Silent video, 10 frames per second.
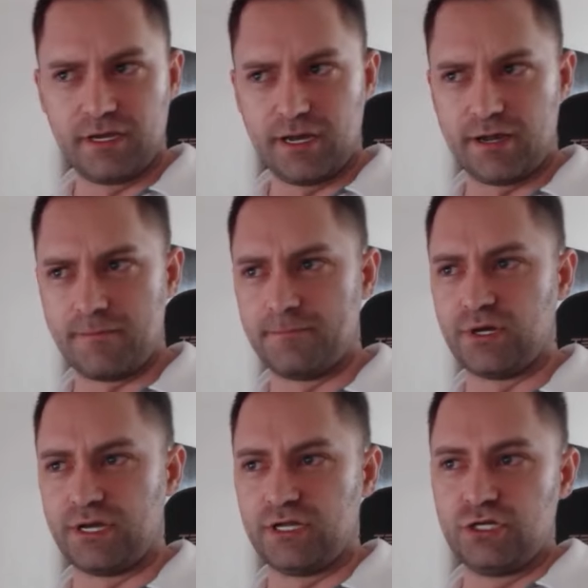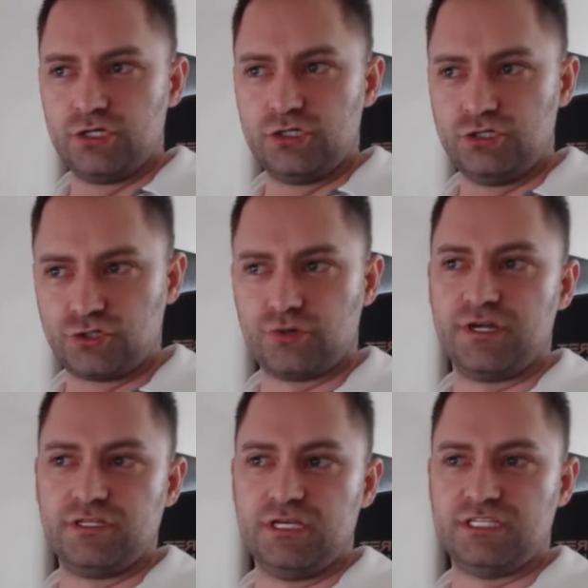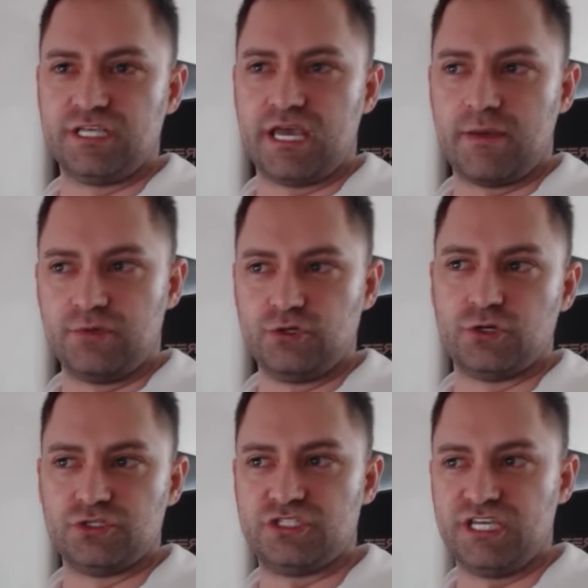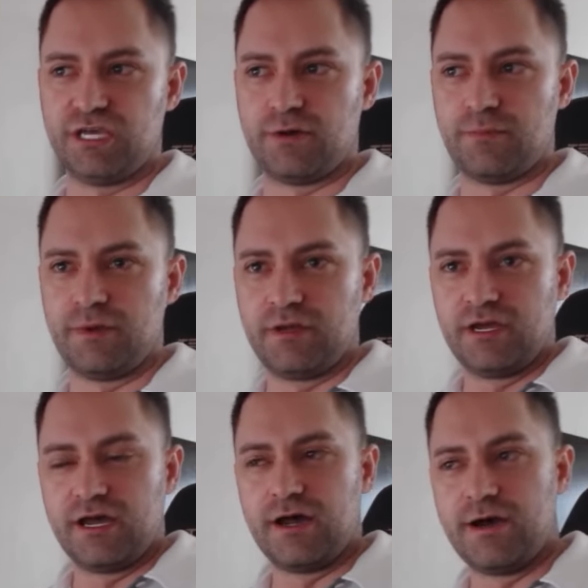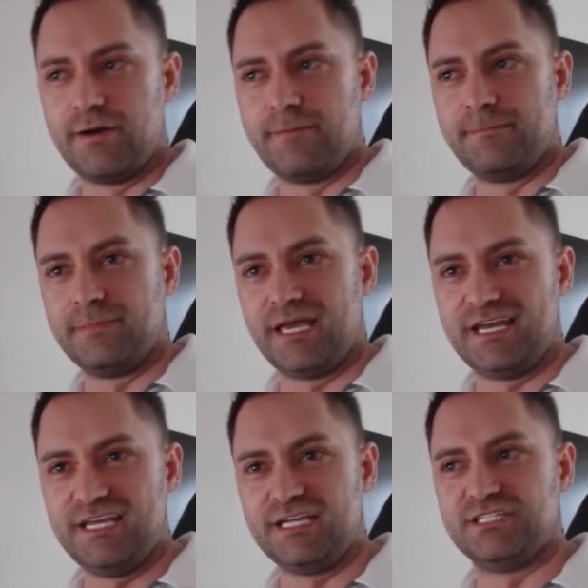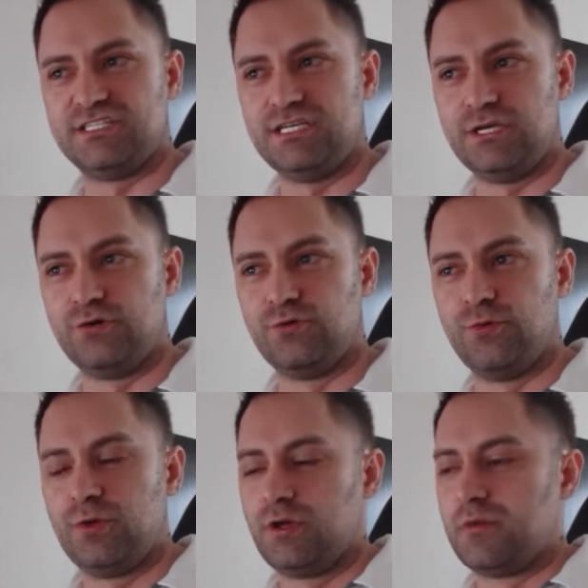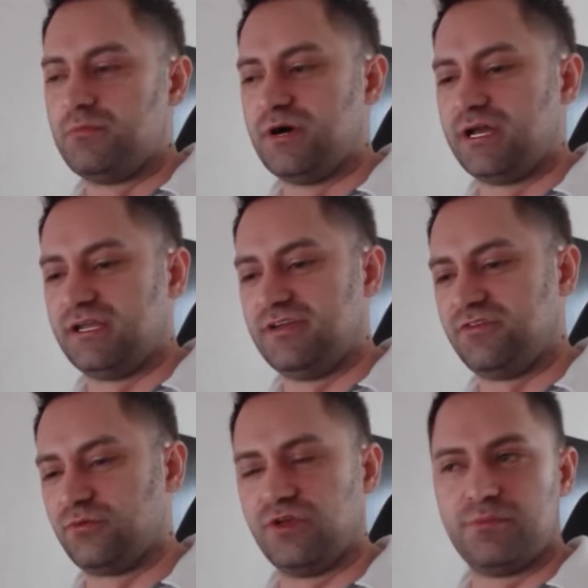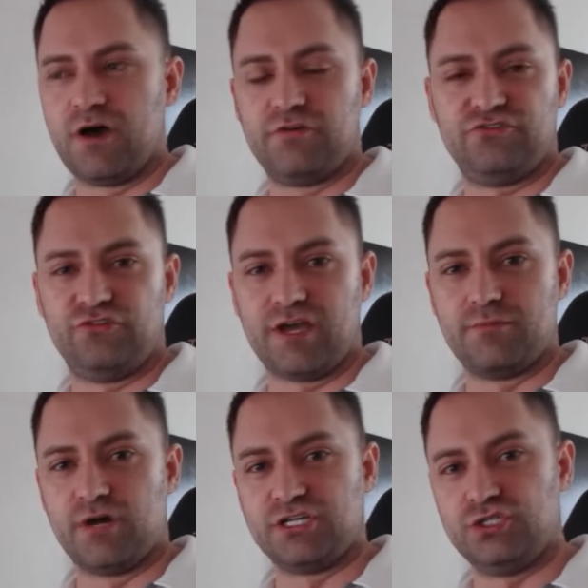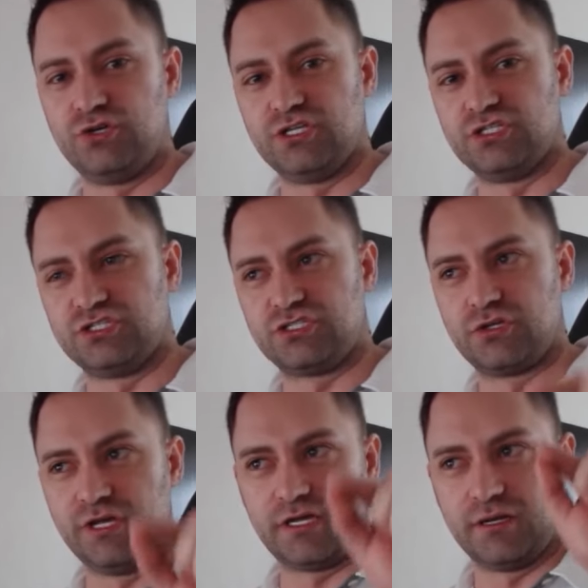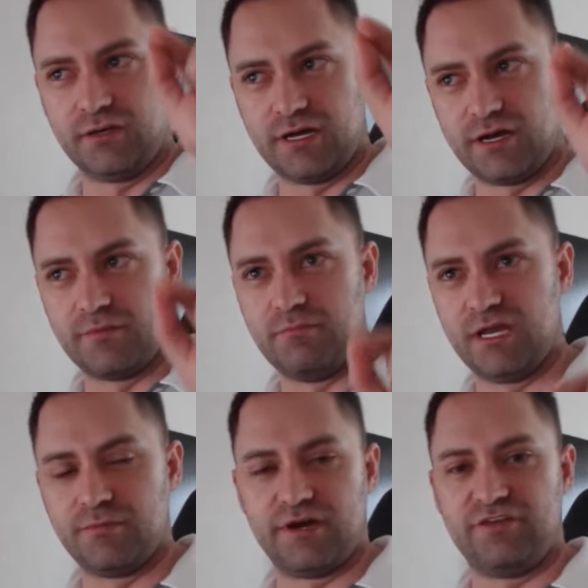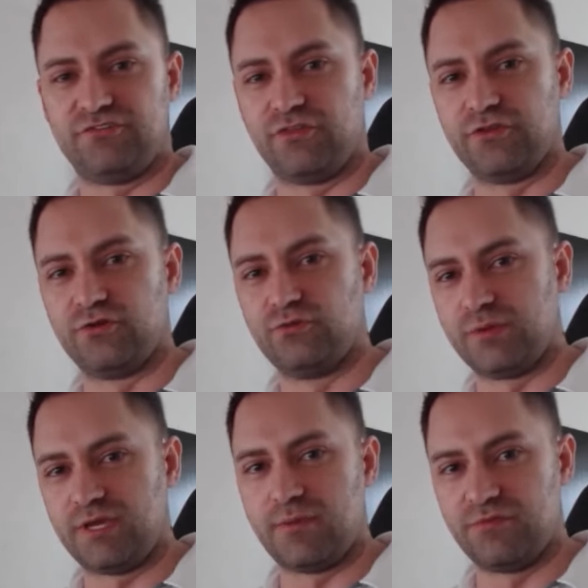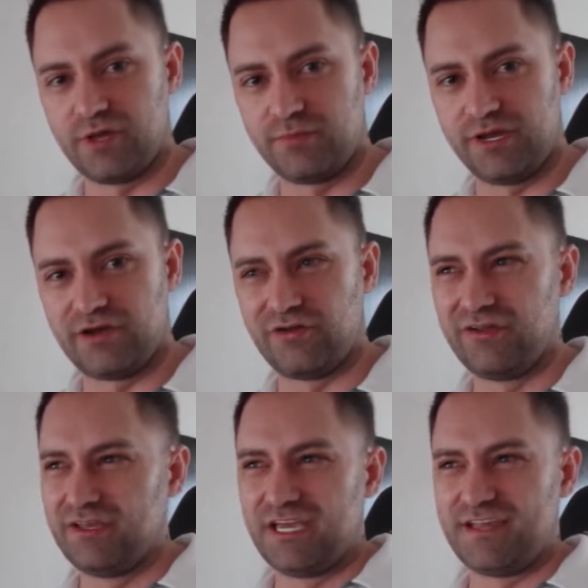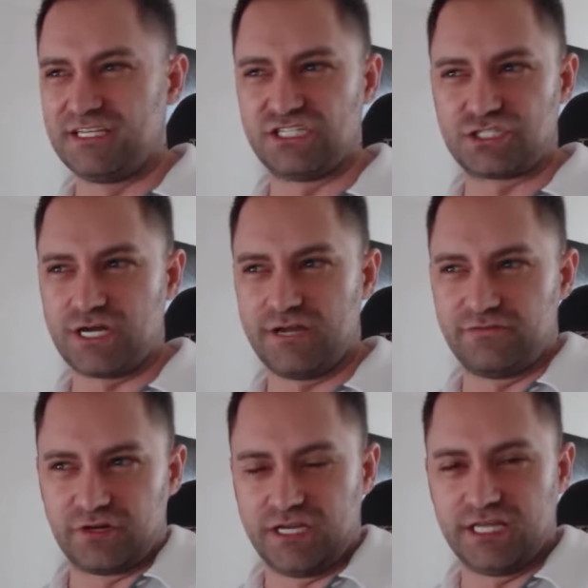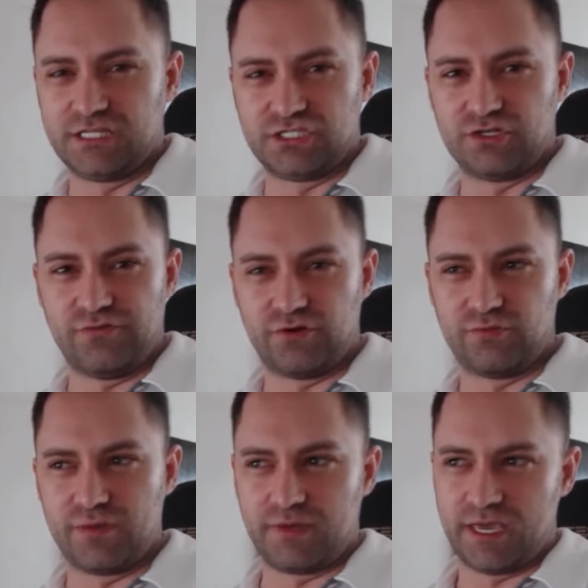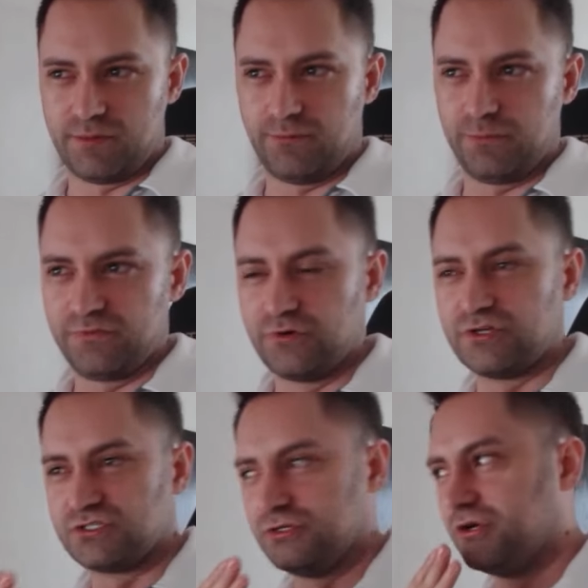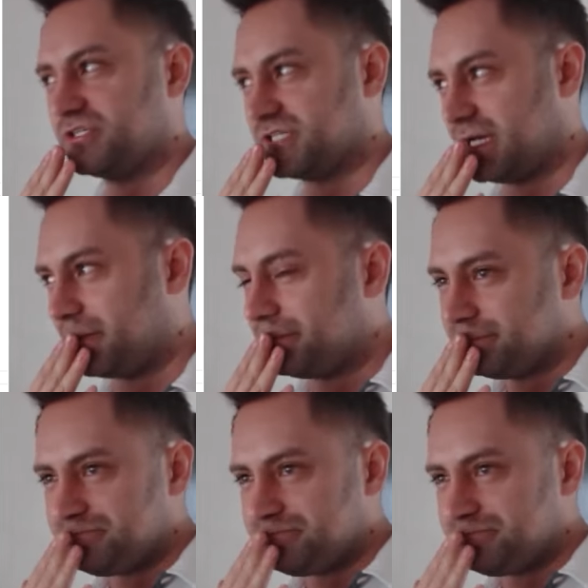Um, but during the exam, you don't see him, um, and he can see you. But if it really bothers you that much, you can just click and uh, minimize the little webcam thumbnail, and then just try and forget that you're even on webcam and focus on your exam.